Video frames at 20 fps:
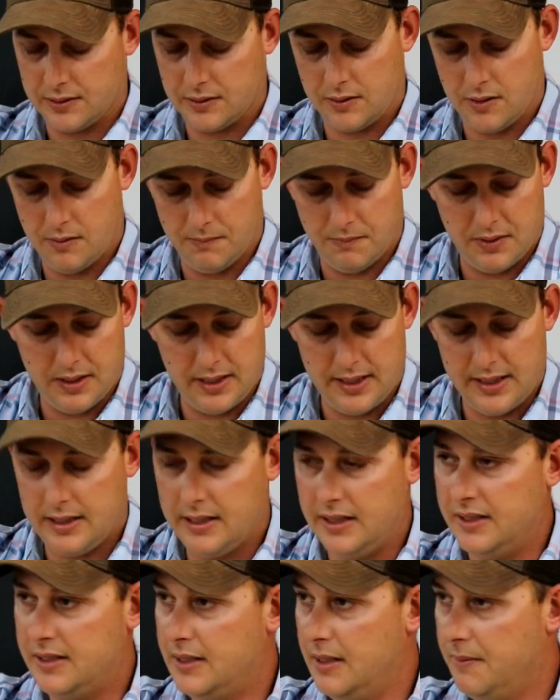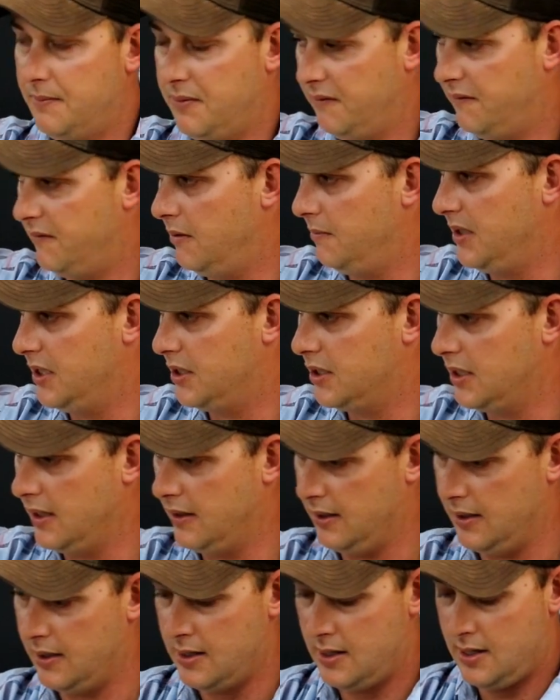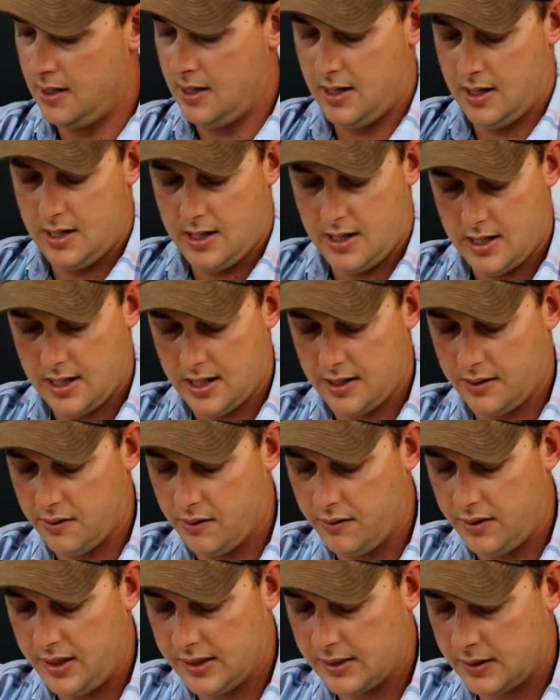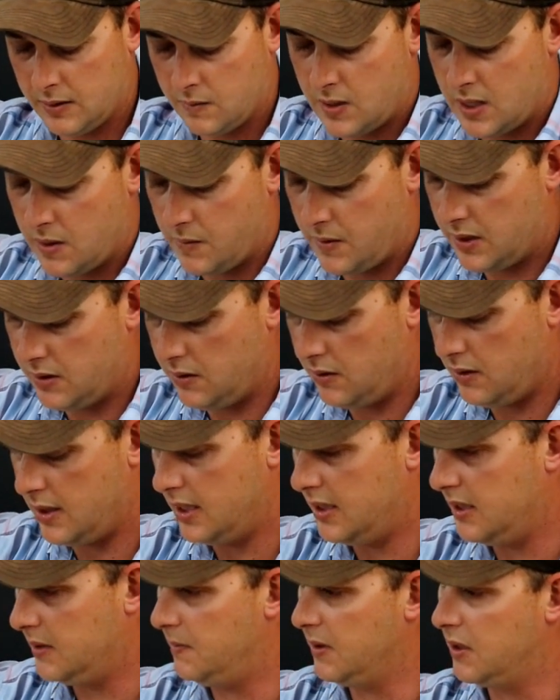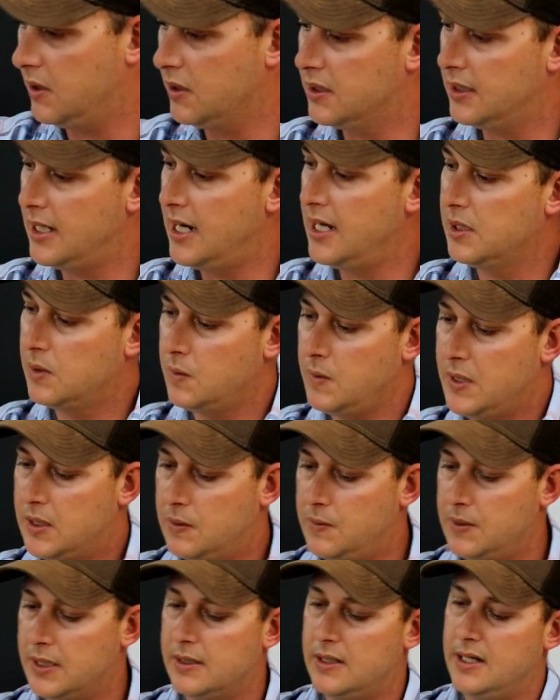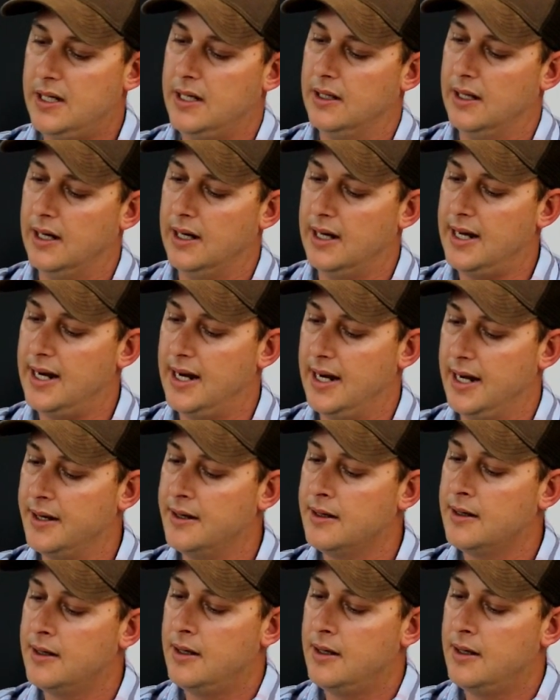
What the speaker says: completely separate from each other. And the reason why we do that is because as we're twisting the line,